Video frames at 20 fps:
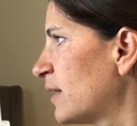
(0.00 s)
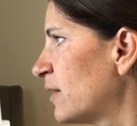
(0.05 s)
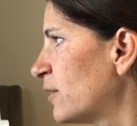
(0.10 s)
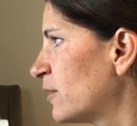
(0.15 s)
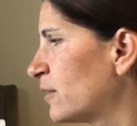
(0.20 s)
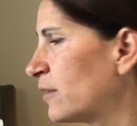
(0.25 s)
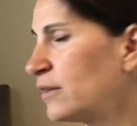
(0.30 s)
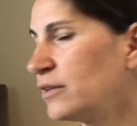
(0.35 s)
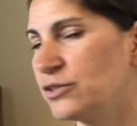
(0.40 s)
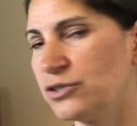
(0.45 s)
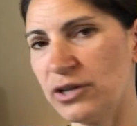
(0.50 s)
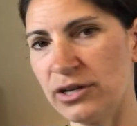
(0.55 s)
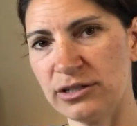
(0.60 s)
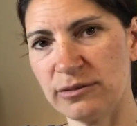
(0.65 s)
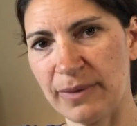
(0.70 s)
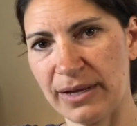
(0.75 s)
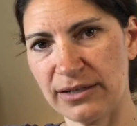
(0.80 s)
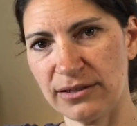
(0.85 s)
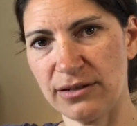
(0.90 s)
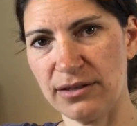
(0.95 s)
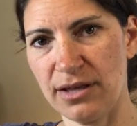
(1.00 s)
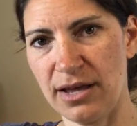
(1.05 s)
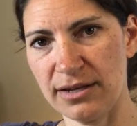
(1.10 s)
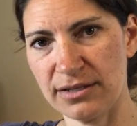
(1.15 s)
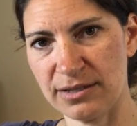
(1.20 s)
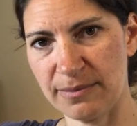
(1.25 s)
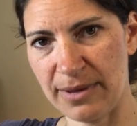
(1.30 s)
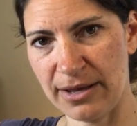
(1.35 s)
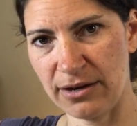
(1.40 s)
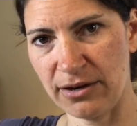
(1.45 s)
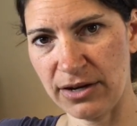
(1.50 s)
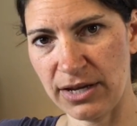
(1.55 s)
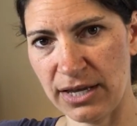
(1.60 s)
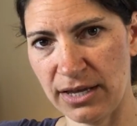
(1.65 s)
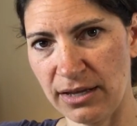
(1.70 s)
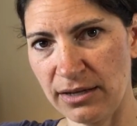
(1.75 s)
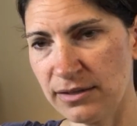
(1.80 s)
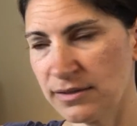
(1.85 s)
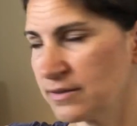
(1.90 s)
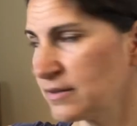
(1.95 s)
are the judgmental thoughts about our
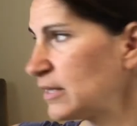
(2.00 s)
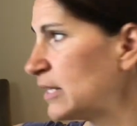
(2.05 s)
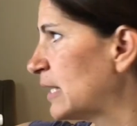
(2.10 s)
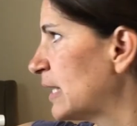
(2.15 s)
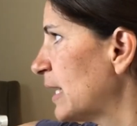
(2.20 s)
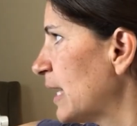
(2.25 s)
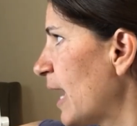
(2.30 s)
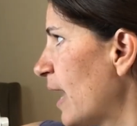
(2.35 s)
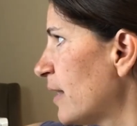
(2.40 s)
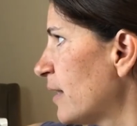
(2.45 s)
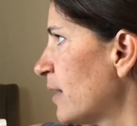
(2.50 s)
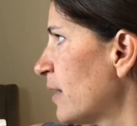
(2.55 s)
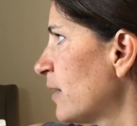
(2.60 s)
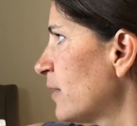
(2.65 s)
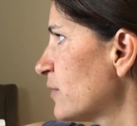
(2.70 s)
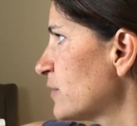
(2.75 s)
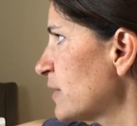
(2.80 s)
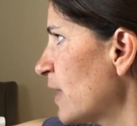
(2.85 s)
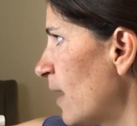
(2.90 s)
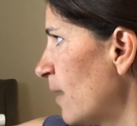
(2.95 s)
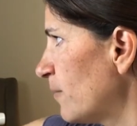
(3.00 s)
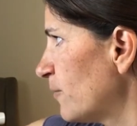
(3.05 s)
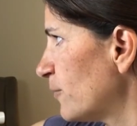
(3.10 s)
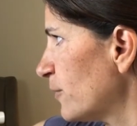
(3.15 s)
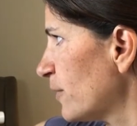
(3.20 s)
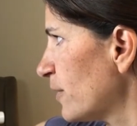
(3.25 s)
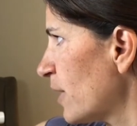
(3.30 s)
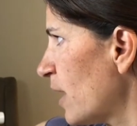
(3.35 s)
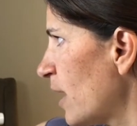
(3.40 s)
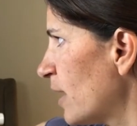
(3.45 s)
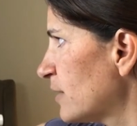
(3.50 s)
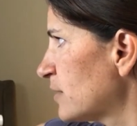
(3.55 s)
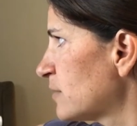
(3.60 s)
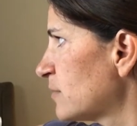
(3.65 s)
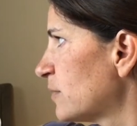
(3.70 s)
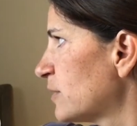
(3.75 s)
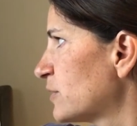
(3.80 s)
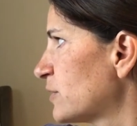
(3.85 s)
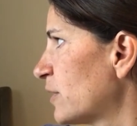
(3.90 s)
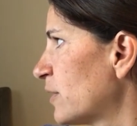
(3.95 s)
kids. And then there's helpful thoughts,
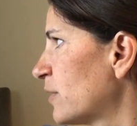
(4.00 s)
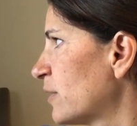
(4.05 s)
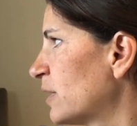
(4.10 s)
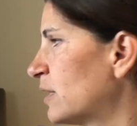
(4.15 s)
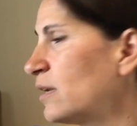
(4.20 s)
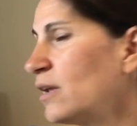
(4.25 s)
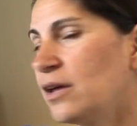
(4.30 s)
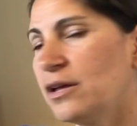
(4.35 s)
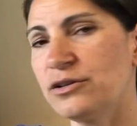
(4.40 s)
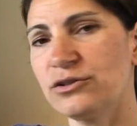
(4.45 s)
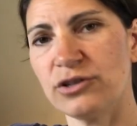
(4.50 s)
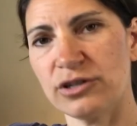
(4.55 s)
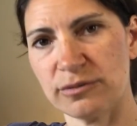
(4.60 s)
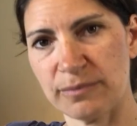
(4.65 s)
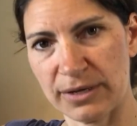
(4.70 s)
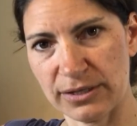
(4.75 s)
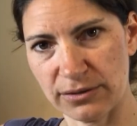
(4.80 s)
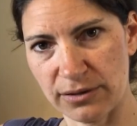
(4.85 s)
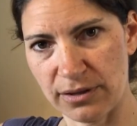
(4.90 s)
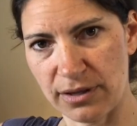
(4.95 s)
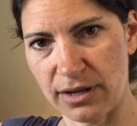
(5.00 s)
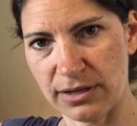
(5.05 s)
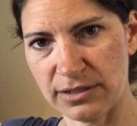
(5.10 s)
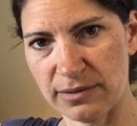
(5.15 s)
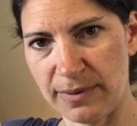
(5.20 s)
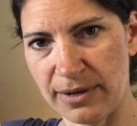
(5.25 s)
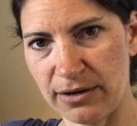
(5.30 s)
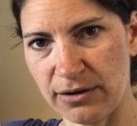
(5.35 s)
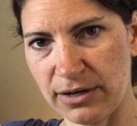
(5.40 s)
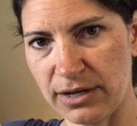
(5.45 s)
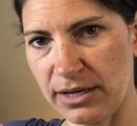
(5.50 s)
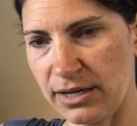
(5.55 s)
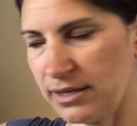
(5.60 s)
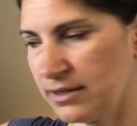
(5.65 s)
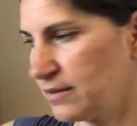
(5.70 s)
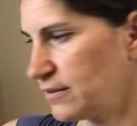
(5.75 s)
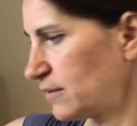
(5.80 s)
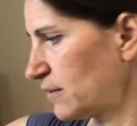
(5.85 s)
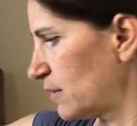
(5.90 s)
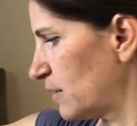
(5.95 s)
which are the non-judgmental thoughts about our
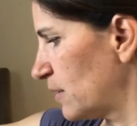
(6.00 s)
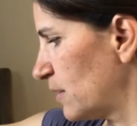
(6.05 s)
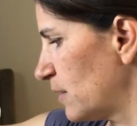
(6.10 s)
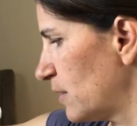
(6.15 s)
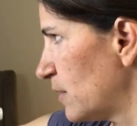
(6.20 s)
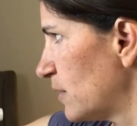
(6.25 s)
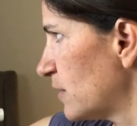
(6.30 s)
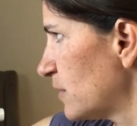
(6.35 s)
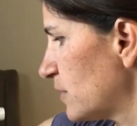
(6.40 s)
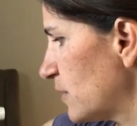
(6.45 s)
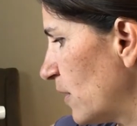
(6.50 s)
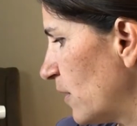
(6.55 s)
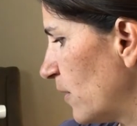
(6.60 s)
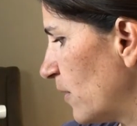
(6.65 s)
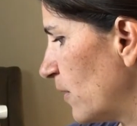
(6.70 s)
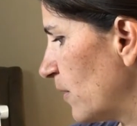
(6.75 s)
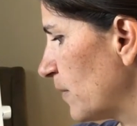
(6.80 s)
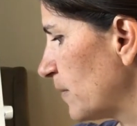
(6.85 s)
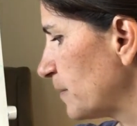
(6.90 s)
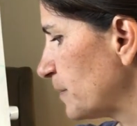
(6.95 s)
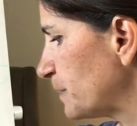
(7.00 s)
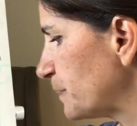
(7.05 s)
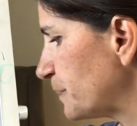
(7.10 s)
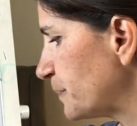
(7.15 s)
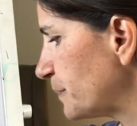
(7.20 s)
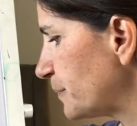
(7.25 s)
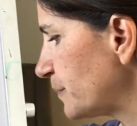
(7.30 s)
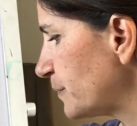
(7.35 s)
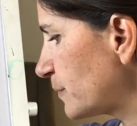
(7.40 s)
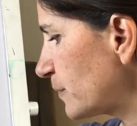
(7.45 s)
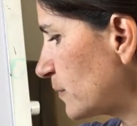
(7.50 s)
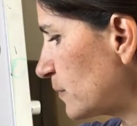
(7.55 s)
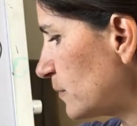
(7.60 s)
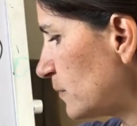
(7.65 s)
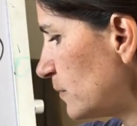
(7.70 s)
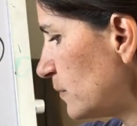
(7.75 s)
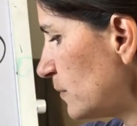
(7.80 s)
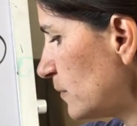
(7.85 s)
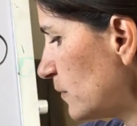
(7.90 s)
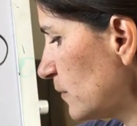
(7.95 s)
kids. So
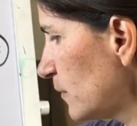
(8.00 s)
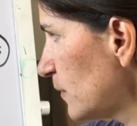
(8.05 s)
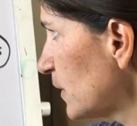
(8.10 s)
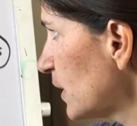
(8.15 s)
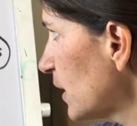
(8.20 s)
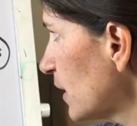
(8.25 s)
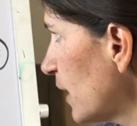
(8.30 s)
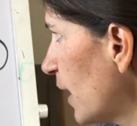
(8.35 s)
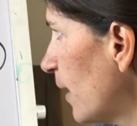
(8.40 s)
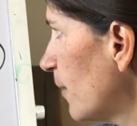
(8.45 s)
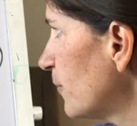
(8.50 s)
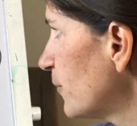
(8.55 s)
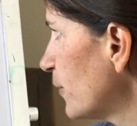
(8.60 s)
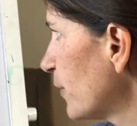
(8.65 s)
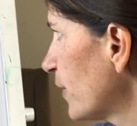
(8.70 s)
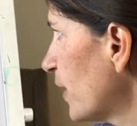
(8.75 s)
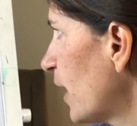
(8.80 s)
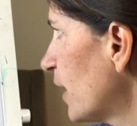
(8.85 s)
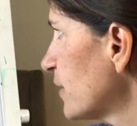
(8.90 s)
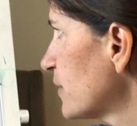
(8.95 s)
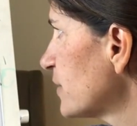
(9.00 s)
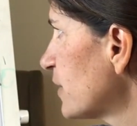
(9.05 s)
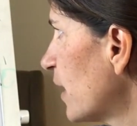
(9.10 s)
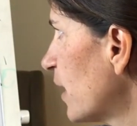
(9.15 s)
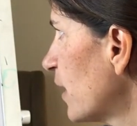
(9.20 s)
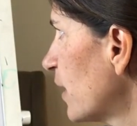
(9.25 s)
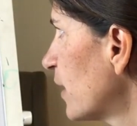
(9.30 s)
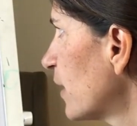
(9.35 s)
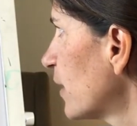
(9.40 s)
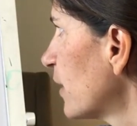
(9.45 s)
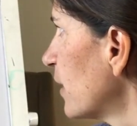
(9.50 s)
helpful thoughts are